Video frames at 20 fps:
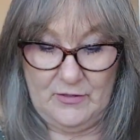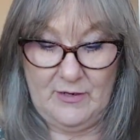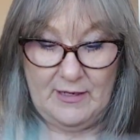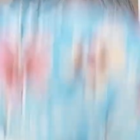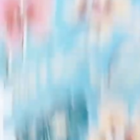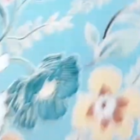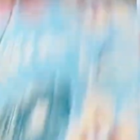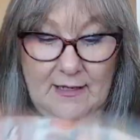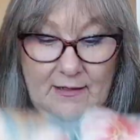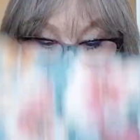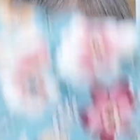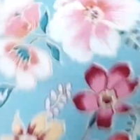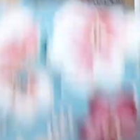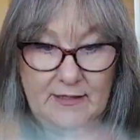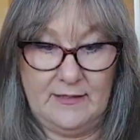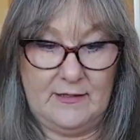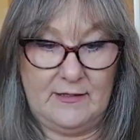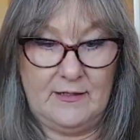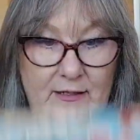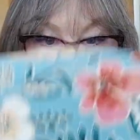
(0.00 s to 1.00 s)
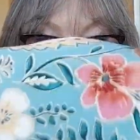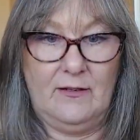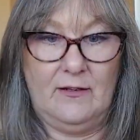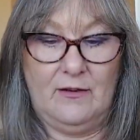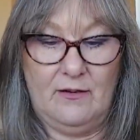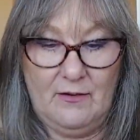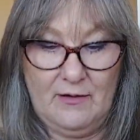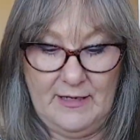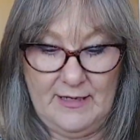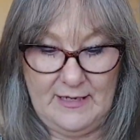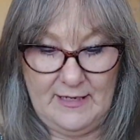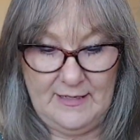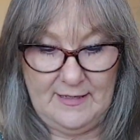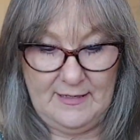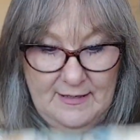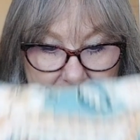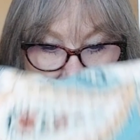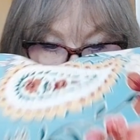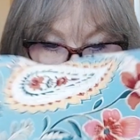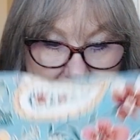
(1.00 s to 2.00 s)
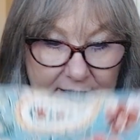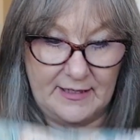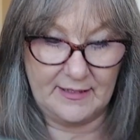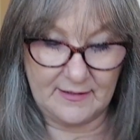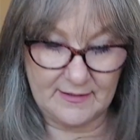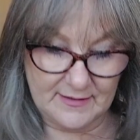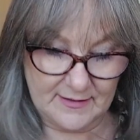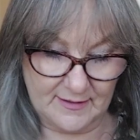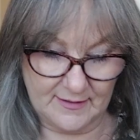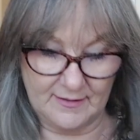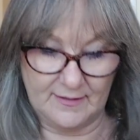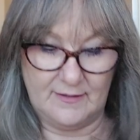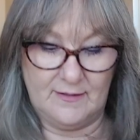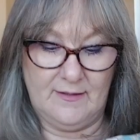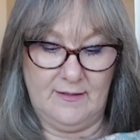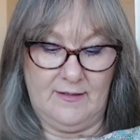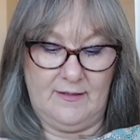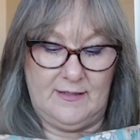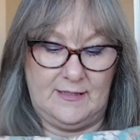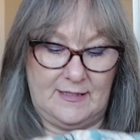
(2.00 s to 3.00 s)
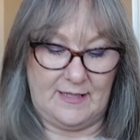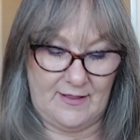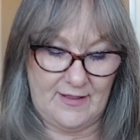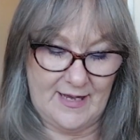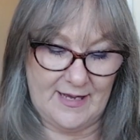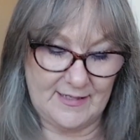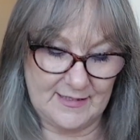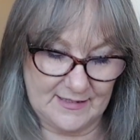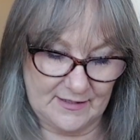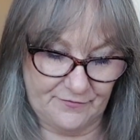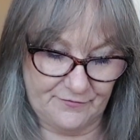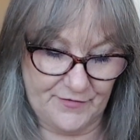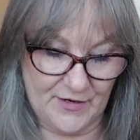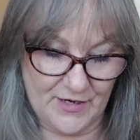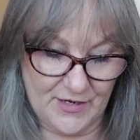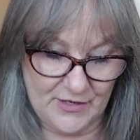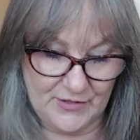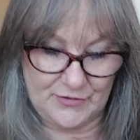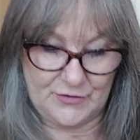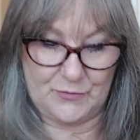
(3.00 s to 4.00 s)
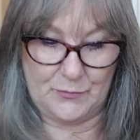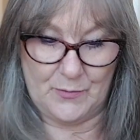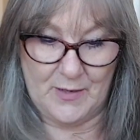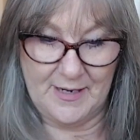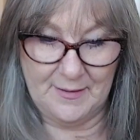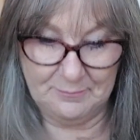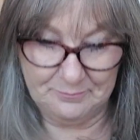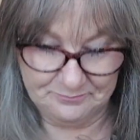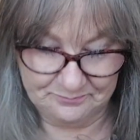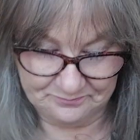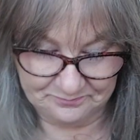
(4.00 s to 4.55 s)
I love it. I love it. So that's the first one.